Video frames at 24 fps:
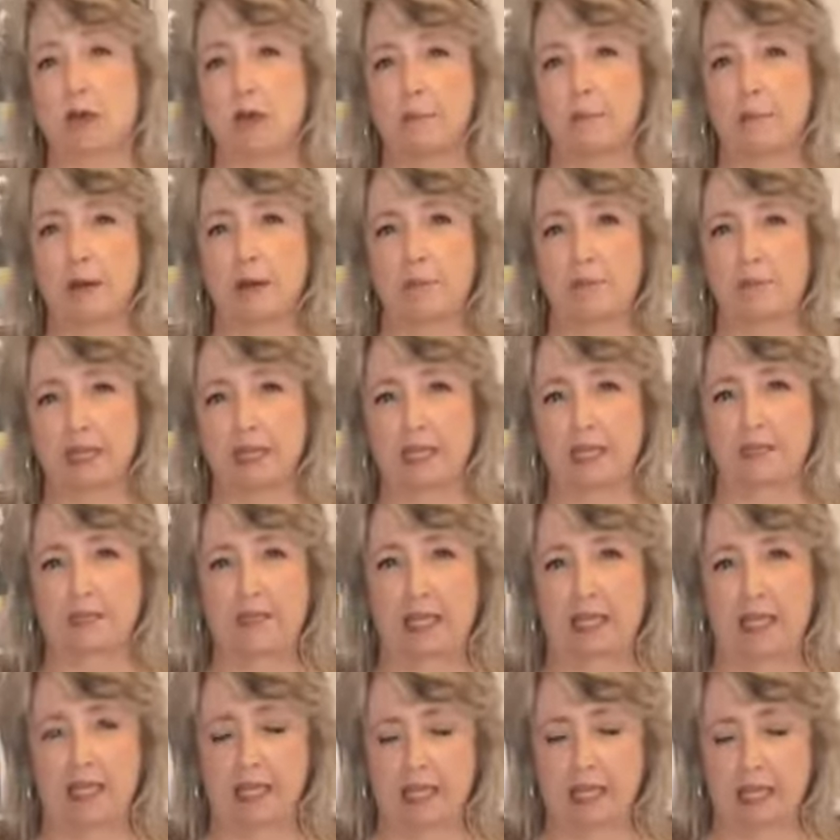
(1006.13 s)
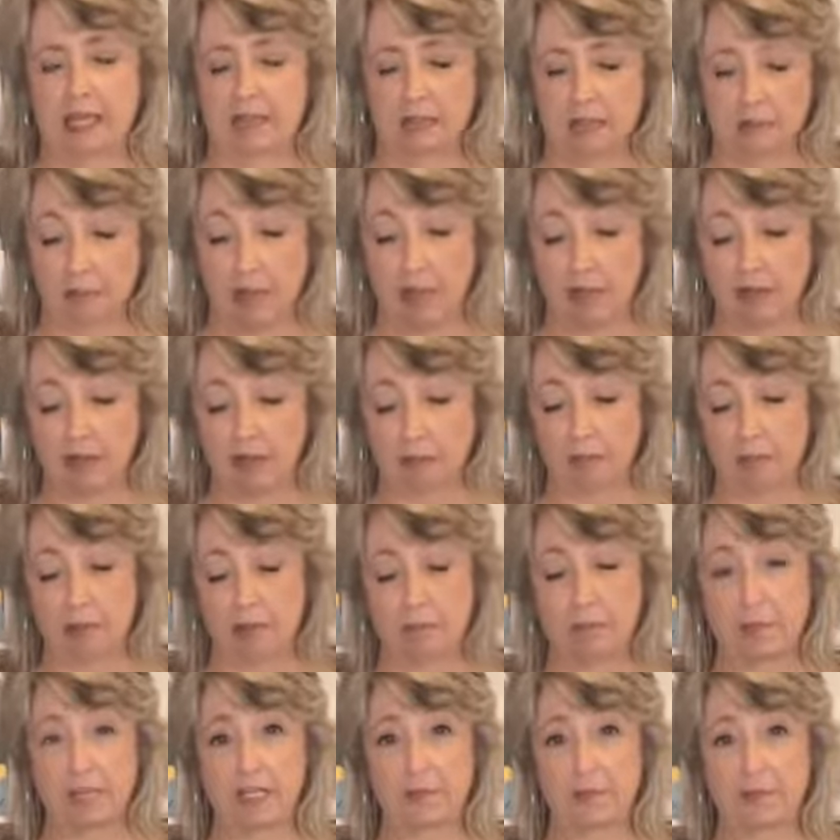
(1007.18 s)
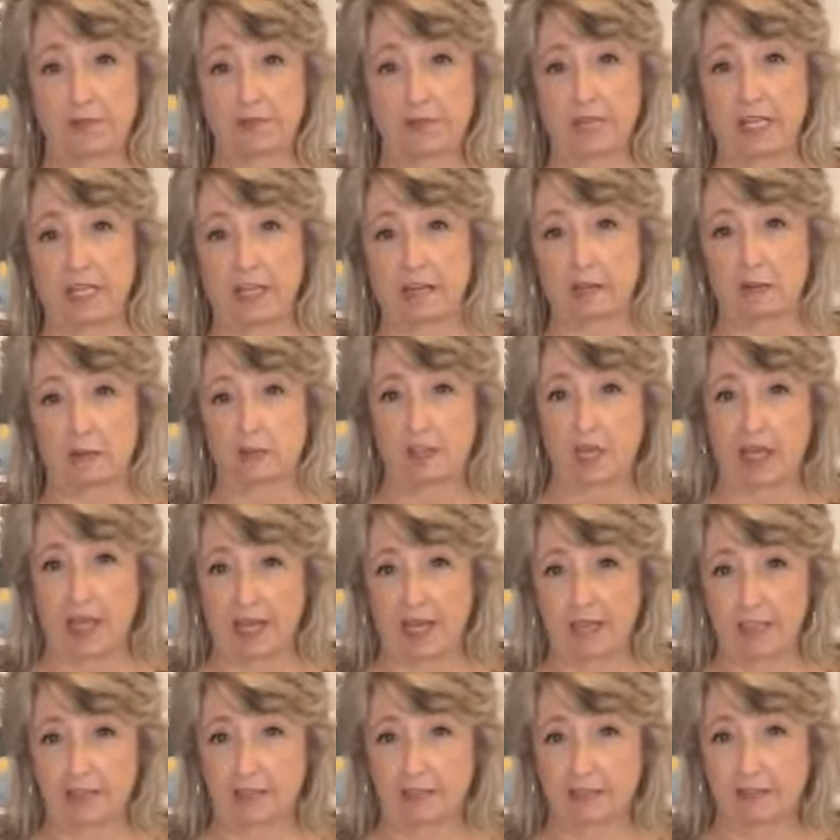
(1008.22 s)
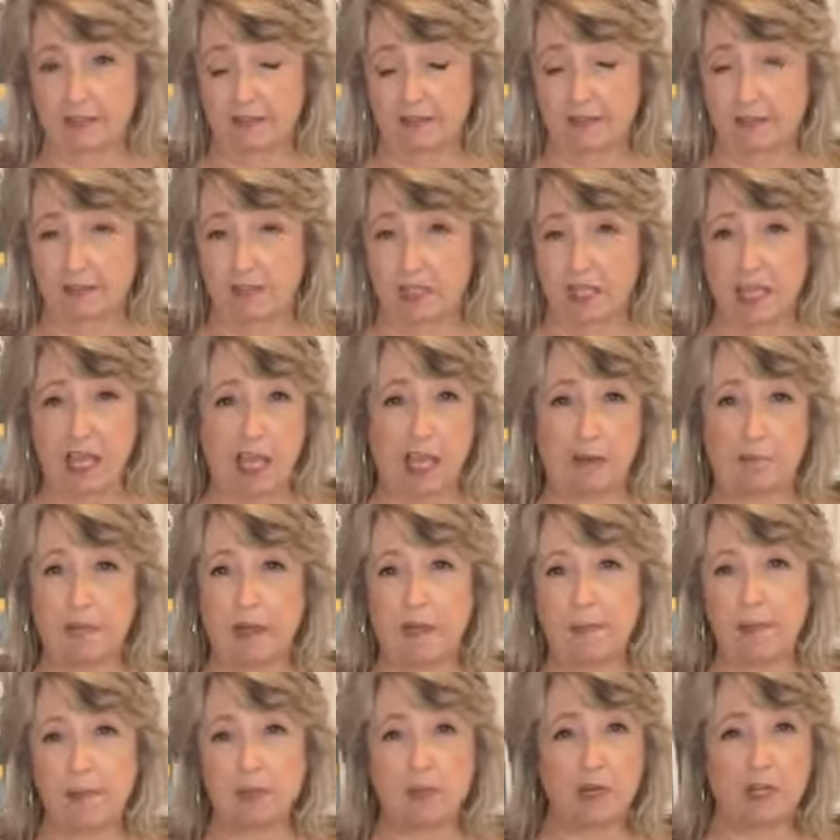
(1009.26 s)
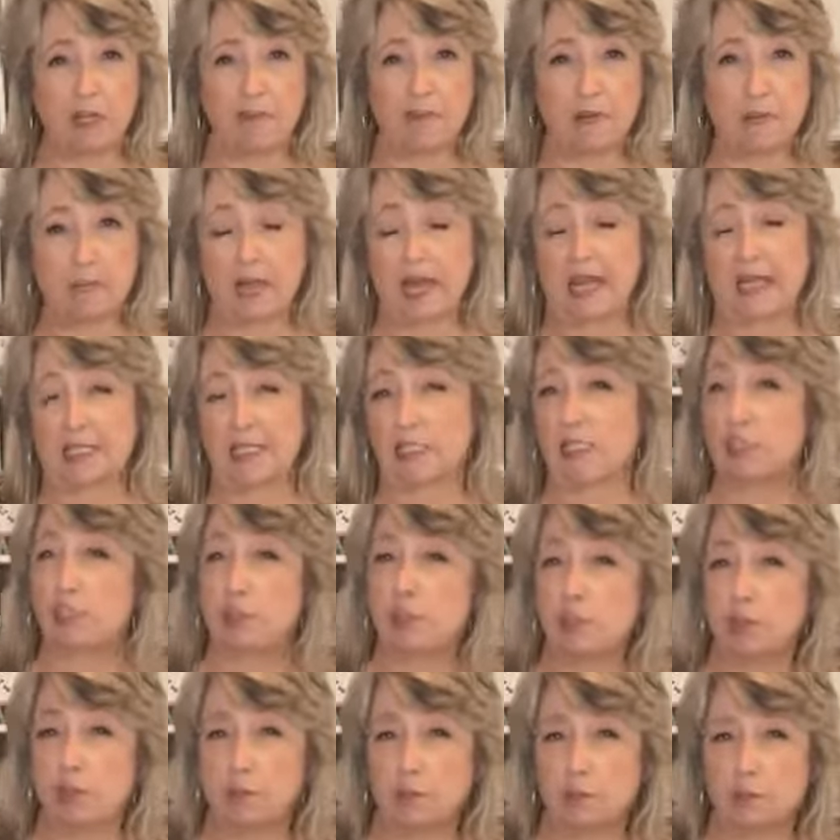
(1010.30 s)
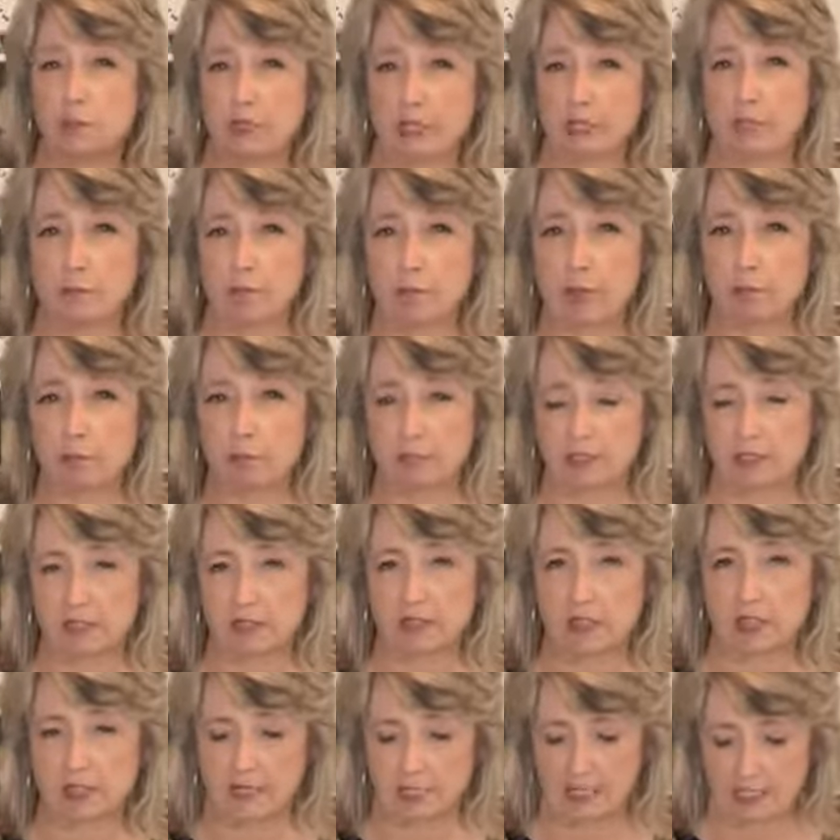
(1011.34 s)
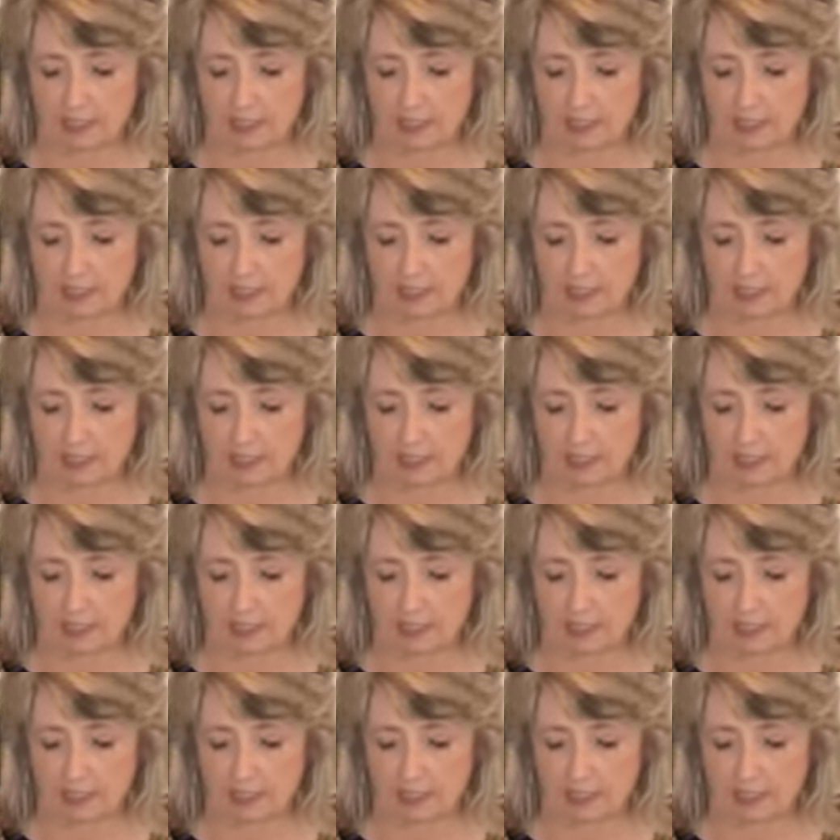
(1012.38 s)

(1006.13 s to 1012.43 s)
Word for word: a pumpkin, that a smaller pumpkin for either side. And maybe one of them has two little pumpkins on